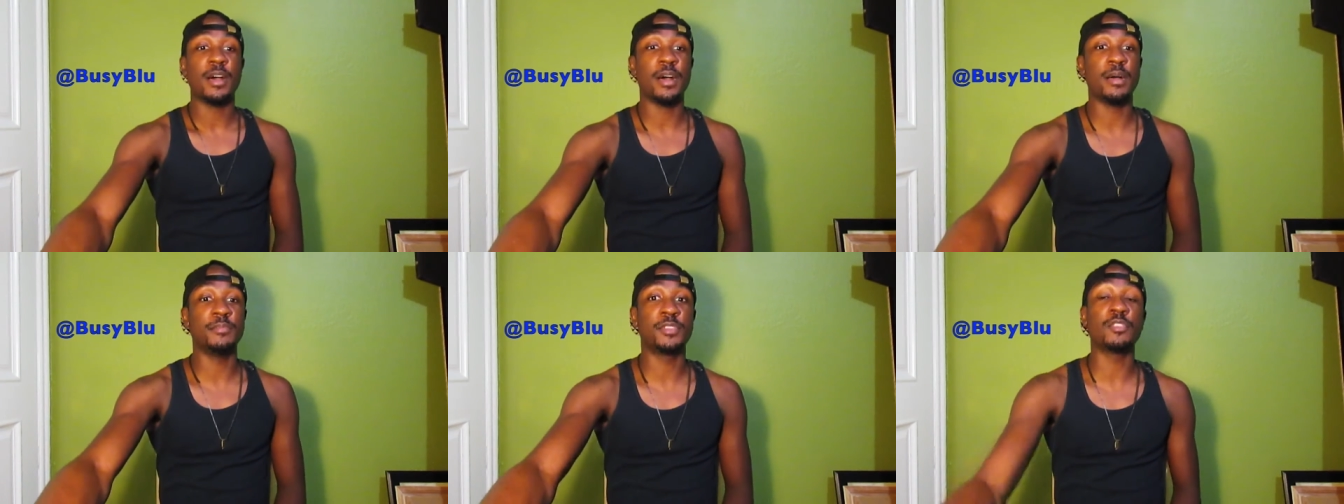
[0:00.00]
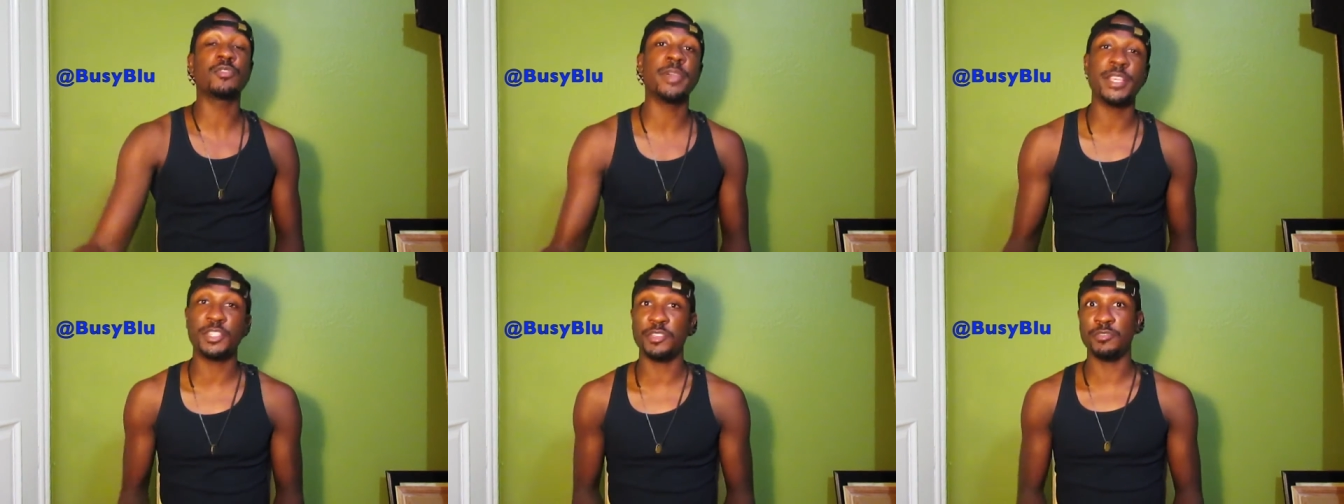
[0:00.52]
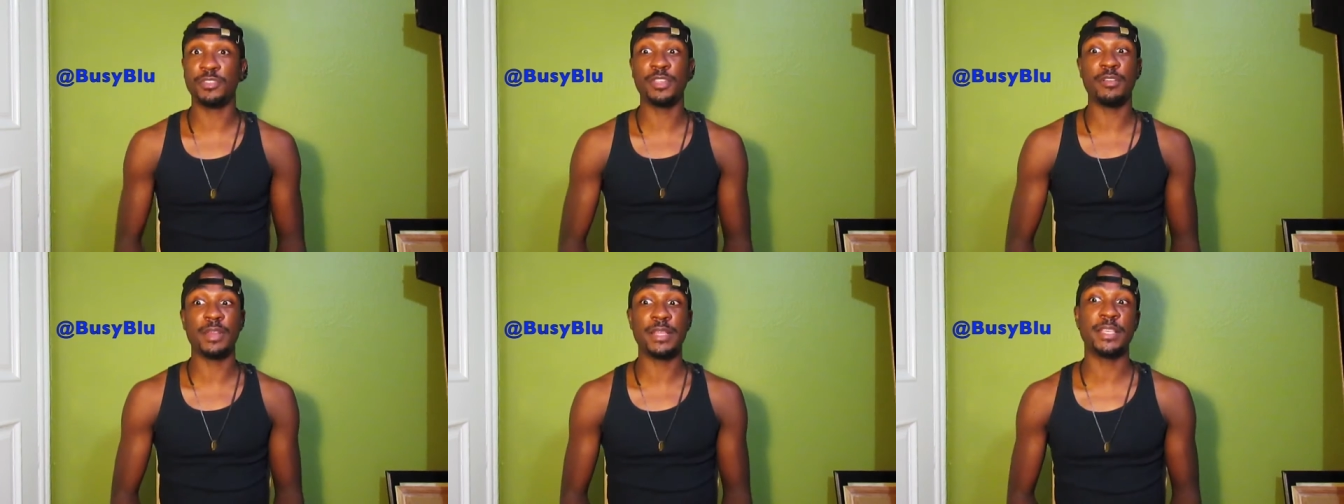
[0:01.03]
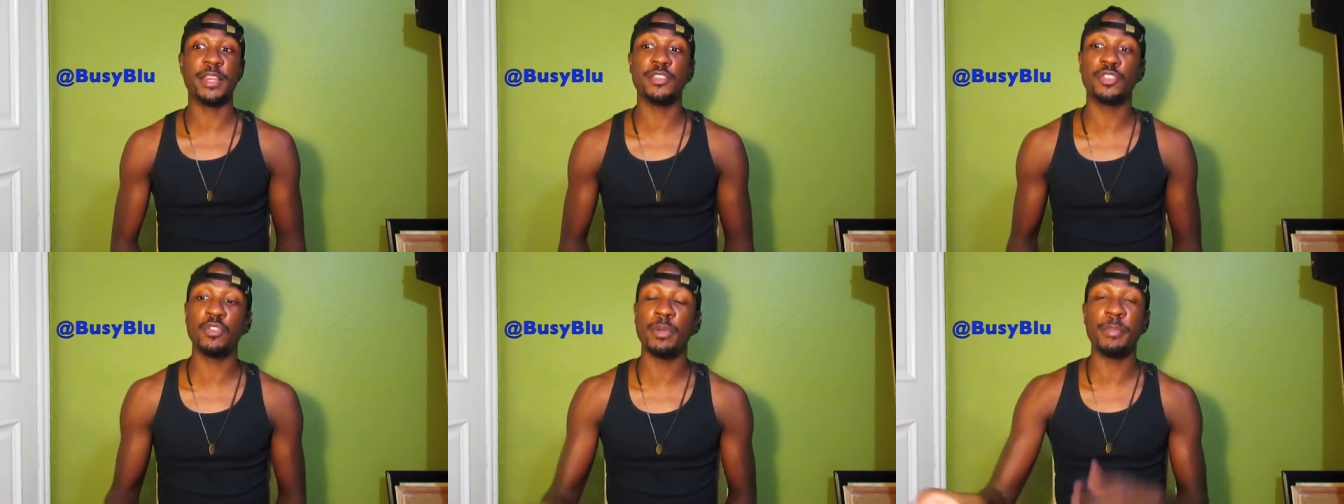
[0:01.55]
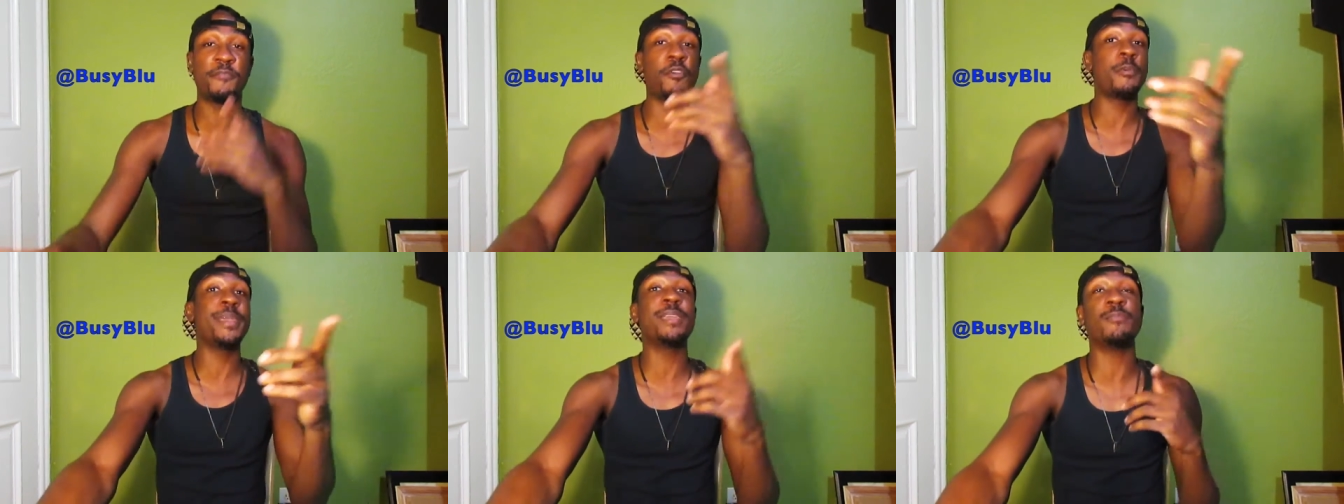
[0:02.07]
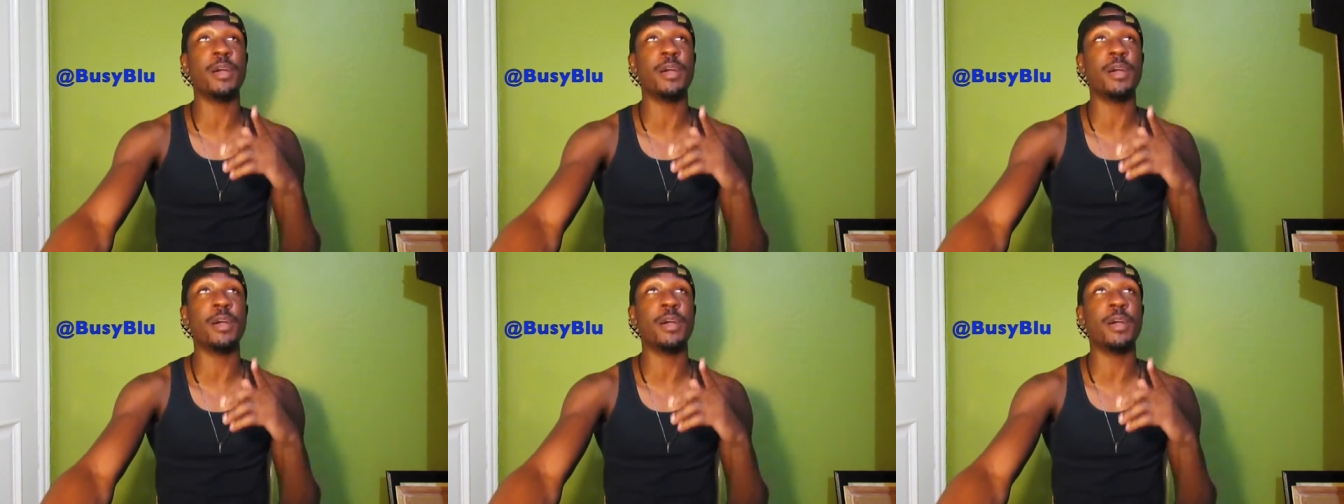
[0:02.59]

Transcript: social issues. So let's get into it. Before we